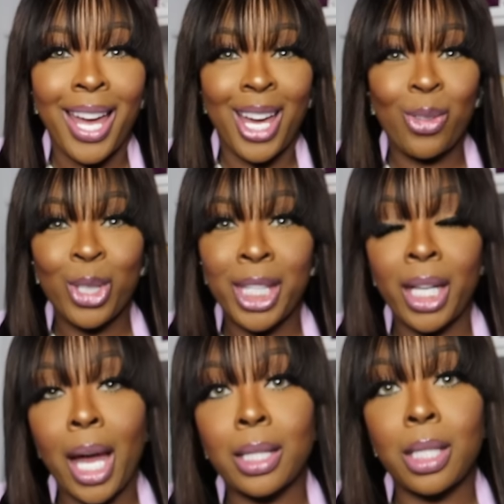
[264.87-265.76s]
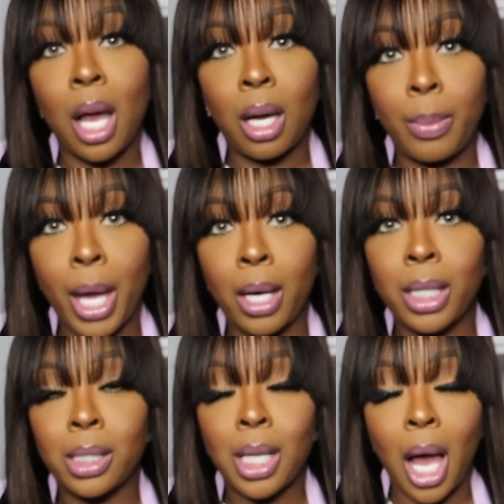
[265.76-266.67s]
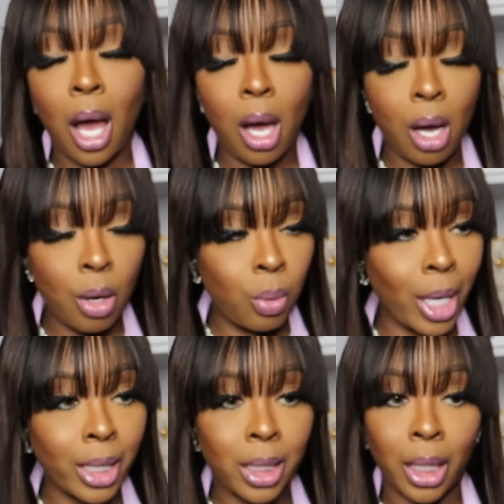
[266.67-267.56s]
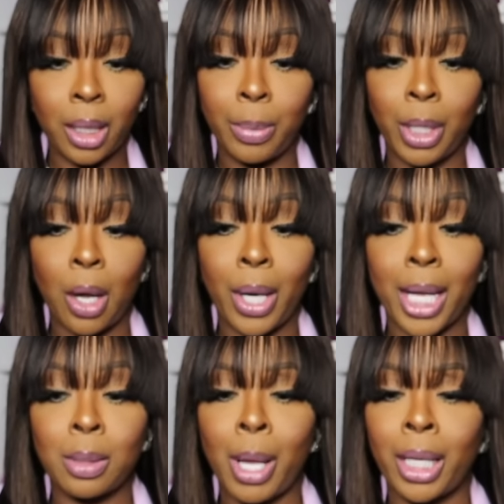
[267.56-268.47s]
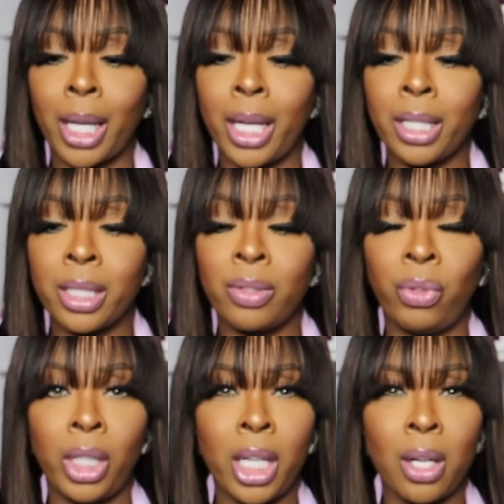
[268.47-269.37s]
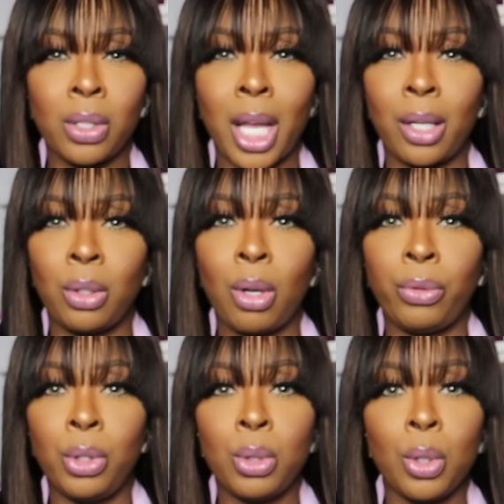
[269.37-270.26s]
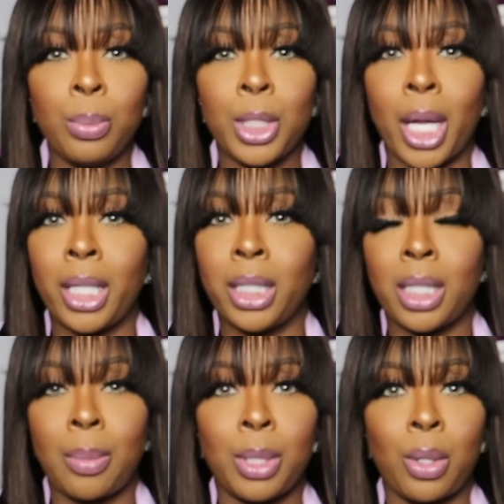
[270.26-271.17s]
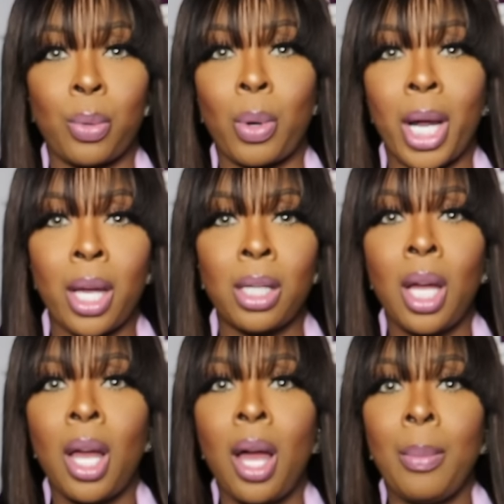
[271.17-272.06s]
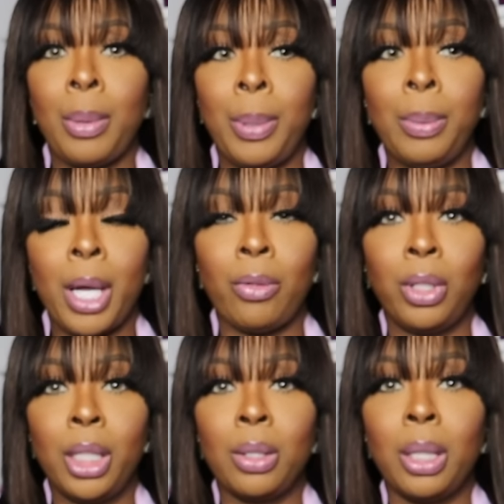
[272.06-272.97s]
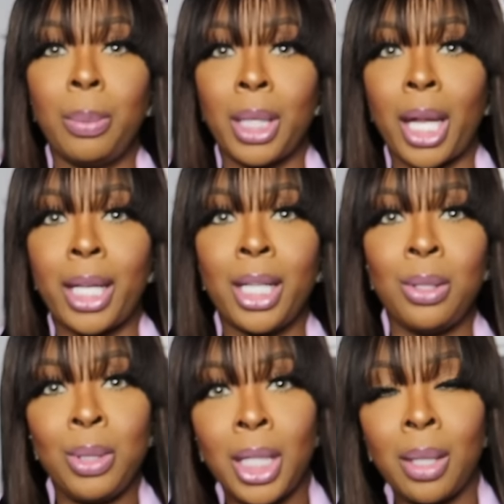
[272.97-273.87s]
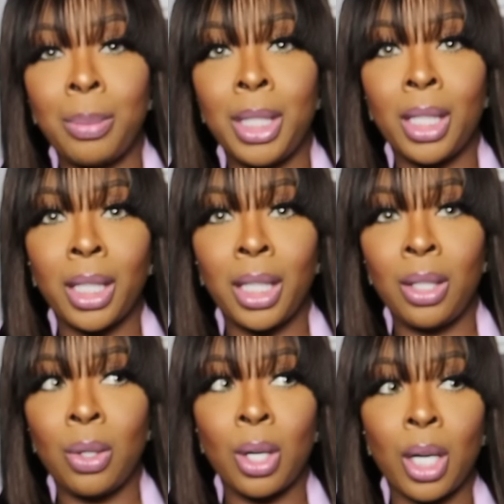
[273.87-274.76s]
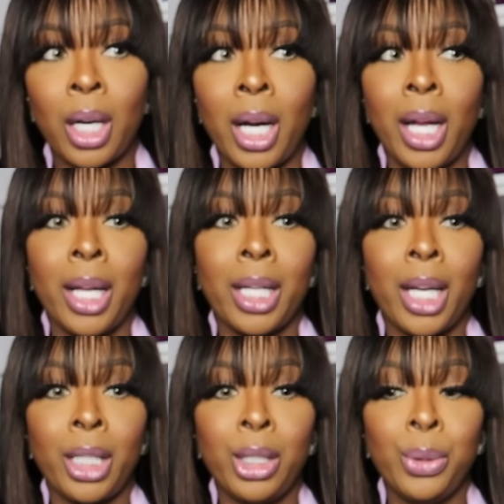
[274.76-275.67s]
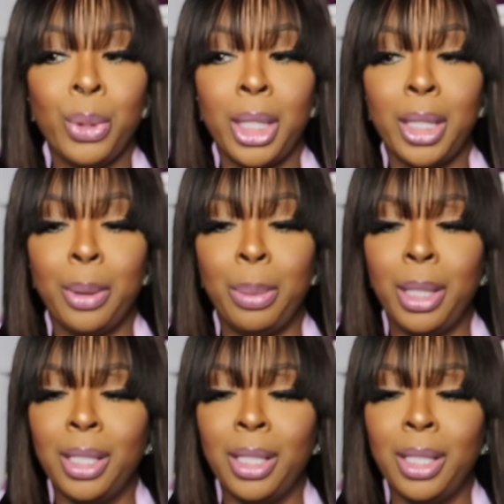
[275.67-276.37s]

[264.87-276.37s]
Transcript: everything I talk about is always linked below guys my latest videos I don't know if YouTube changed something around but people have literally been like can you DM me the link or can you um